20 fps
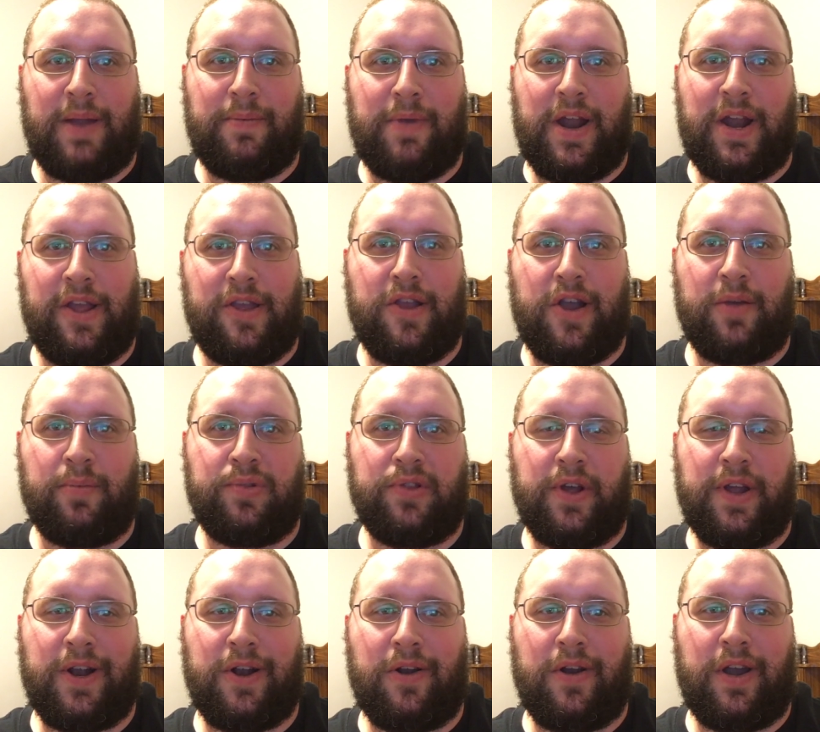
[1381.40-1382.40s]
I'm not a young
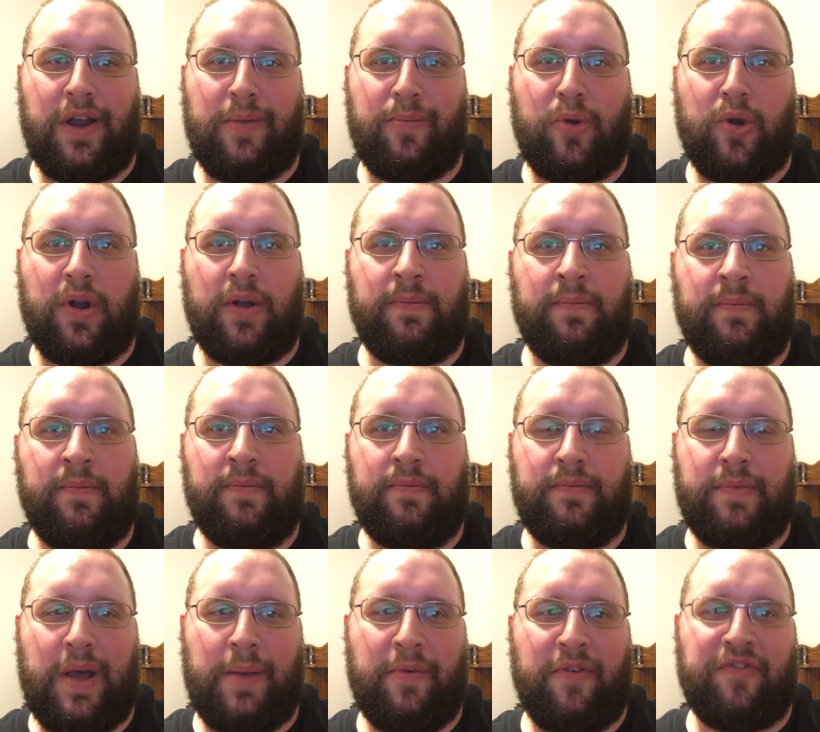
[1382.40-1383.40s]
player anymore.
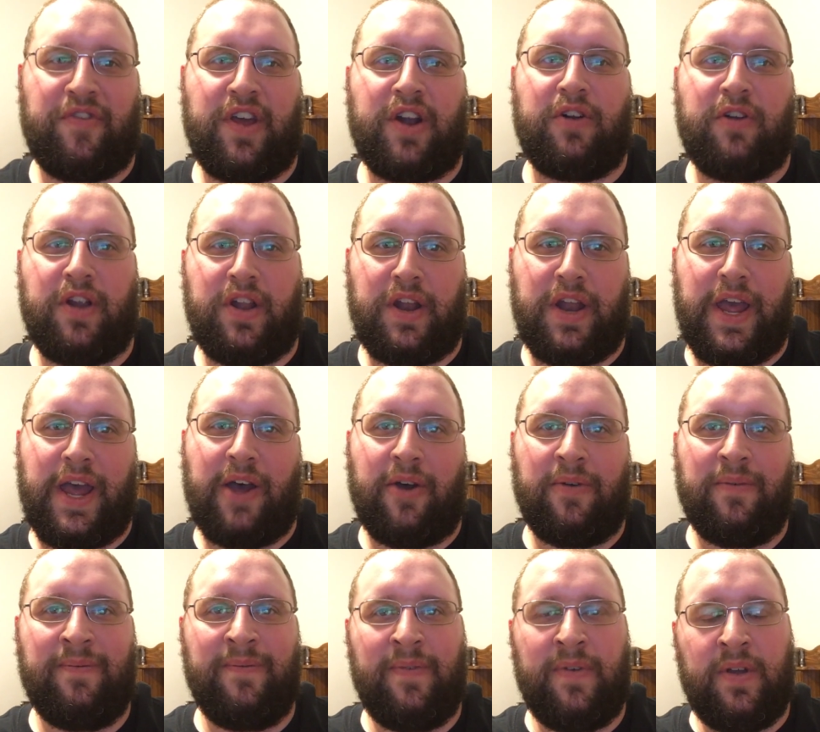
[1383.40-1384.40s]
I'm a veteran now."
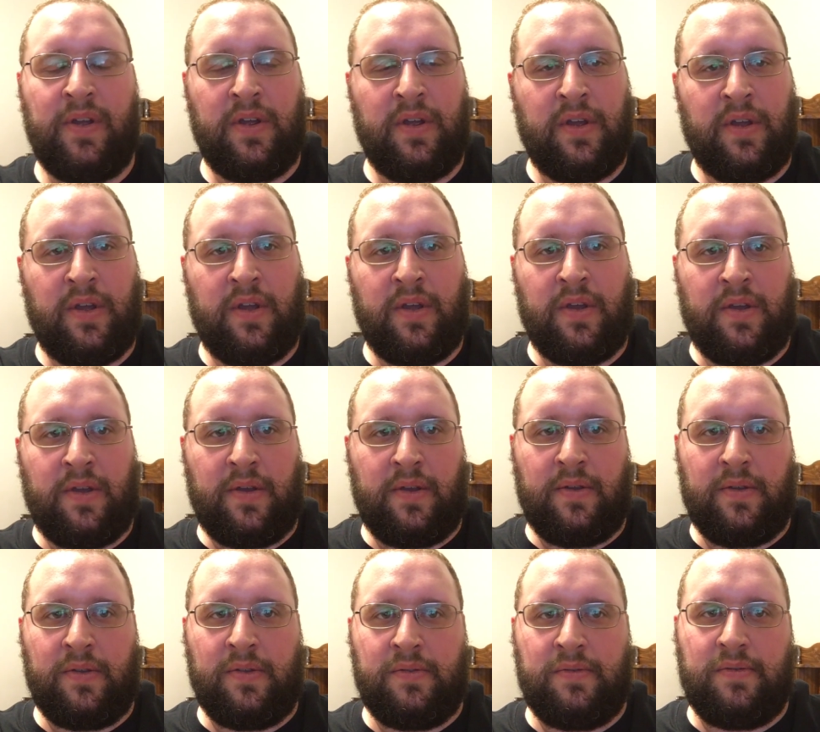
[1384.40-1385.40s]

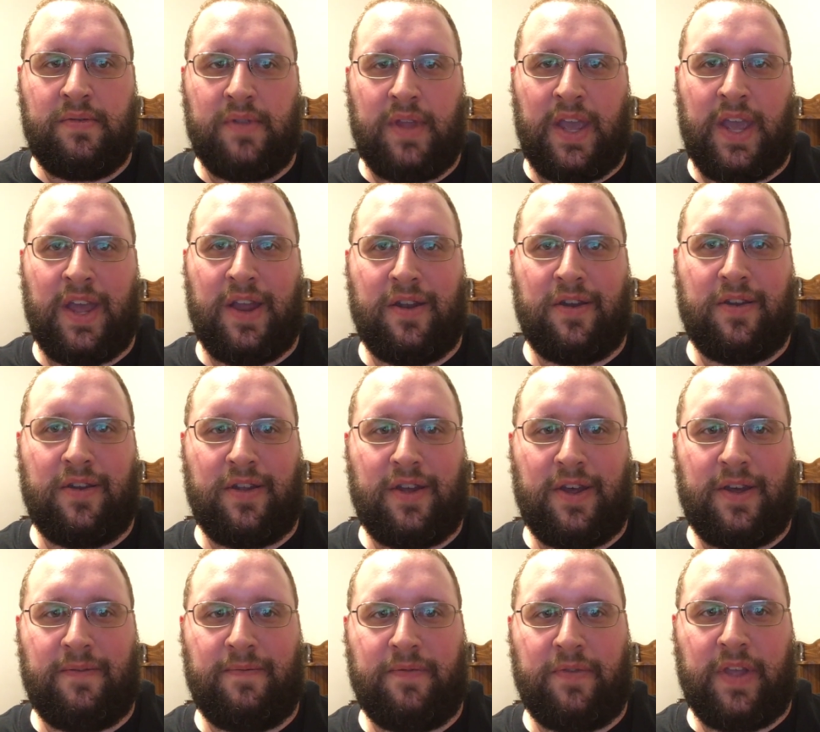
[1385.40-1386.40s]
And
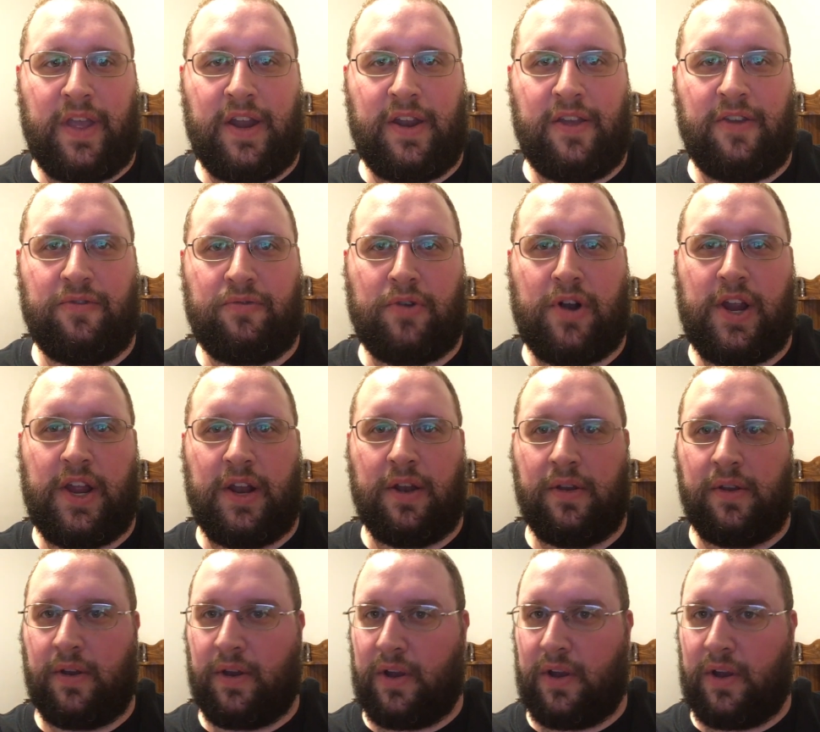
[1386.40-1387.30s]
he's right.